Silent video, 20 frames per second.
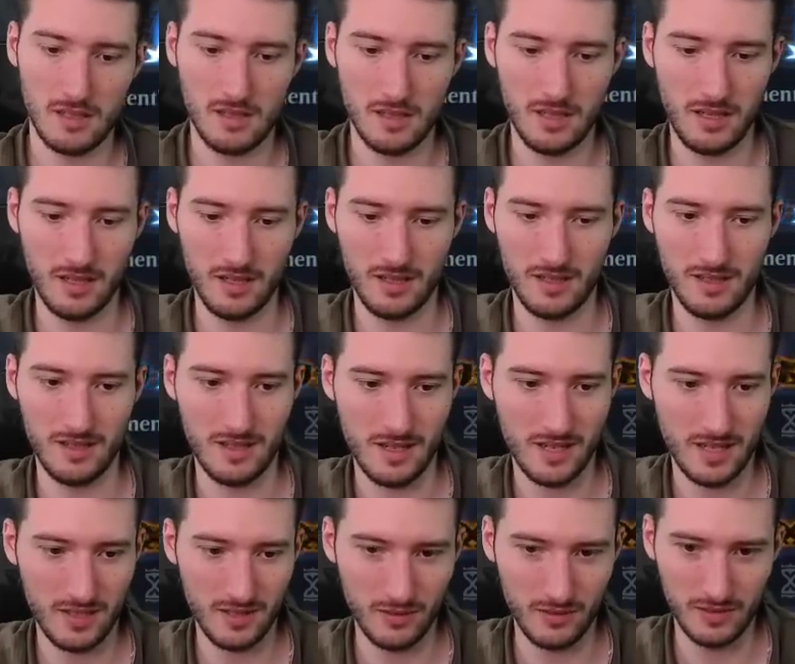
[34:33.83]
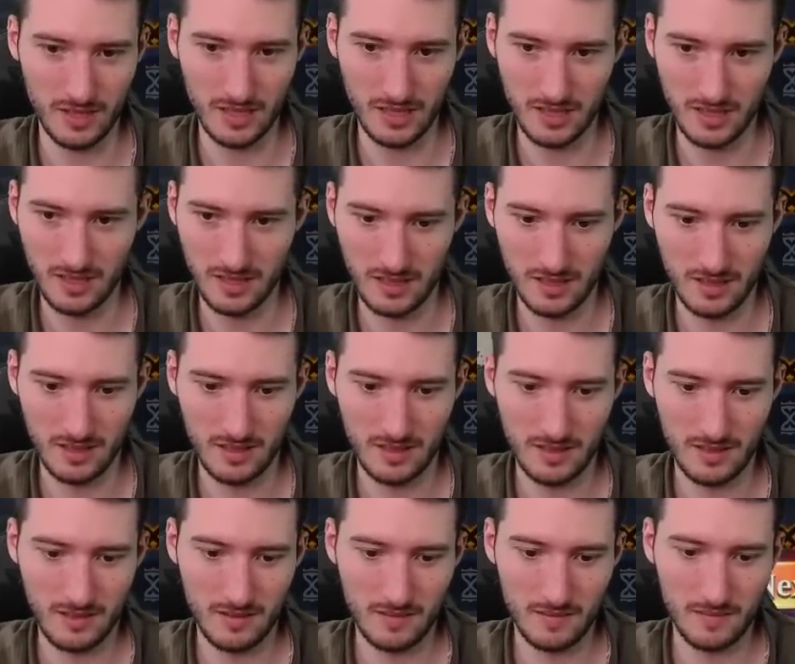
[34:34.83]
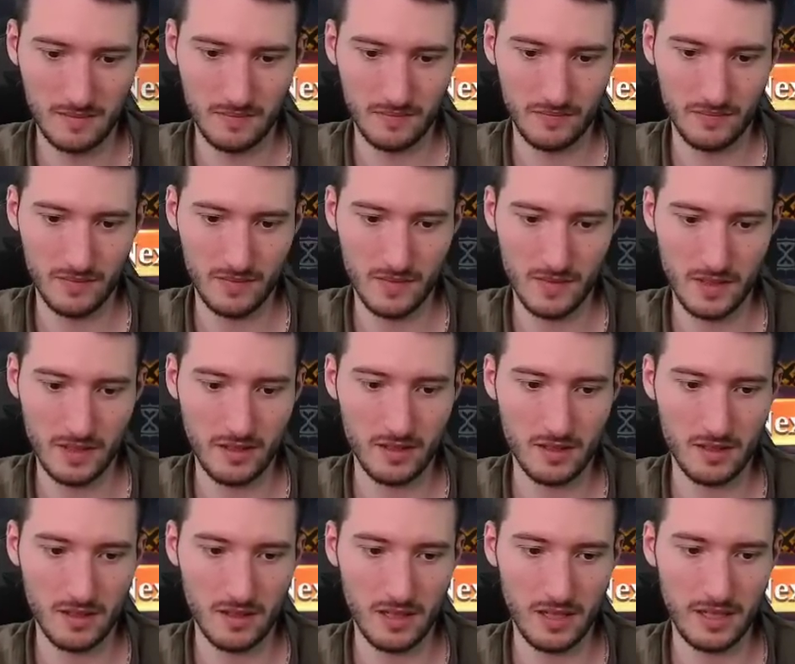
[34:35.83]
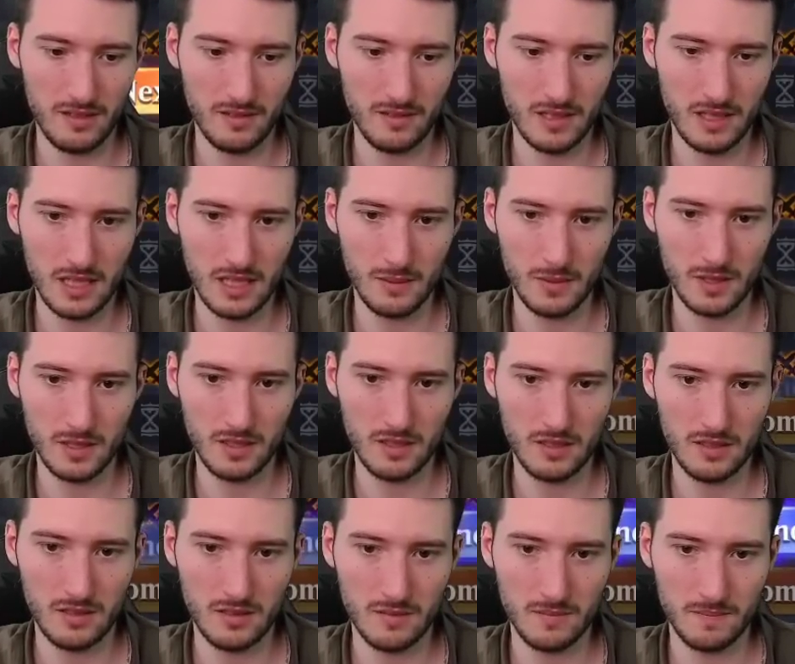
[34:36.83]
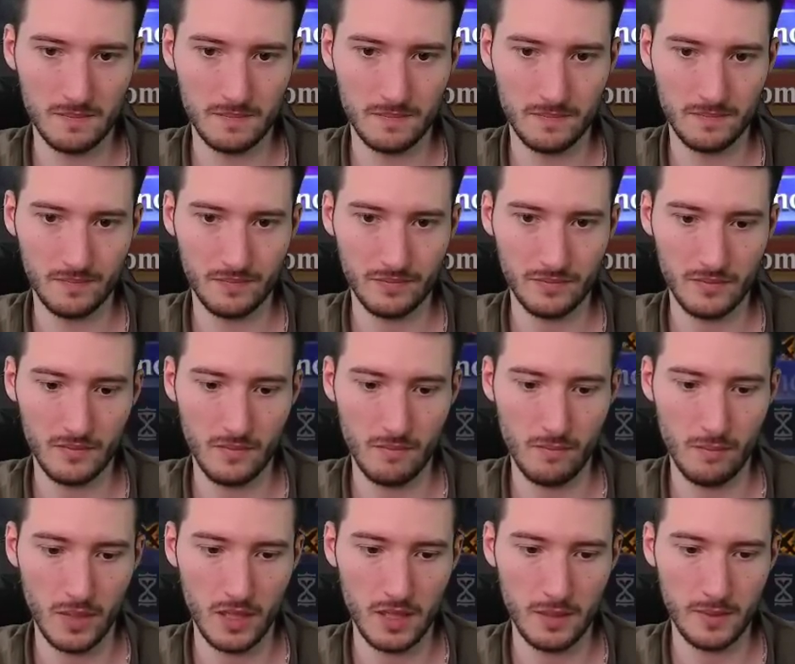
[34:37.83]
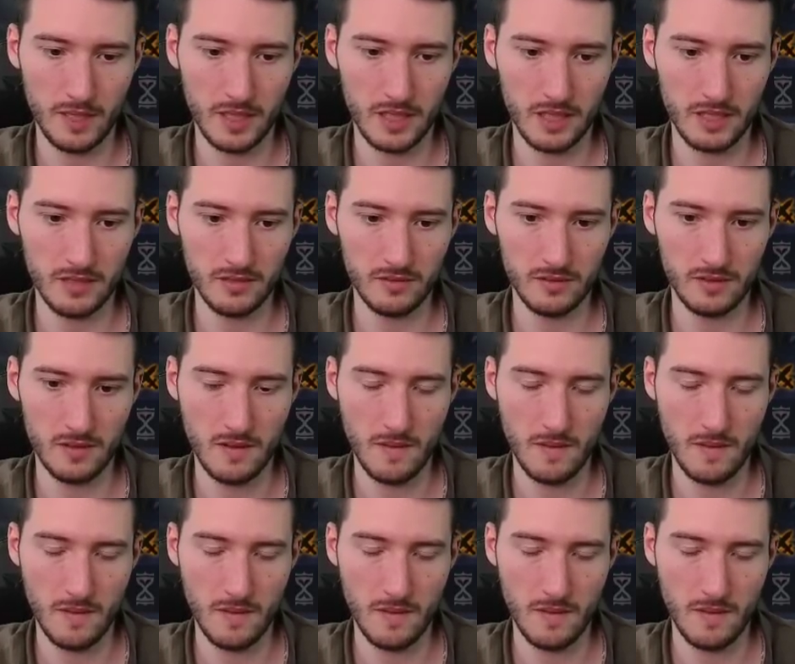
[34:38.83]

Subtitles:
this High Noon then. Let's lay down arms here and play my High Noon.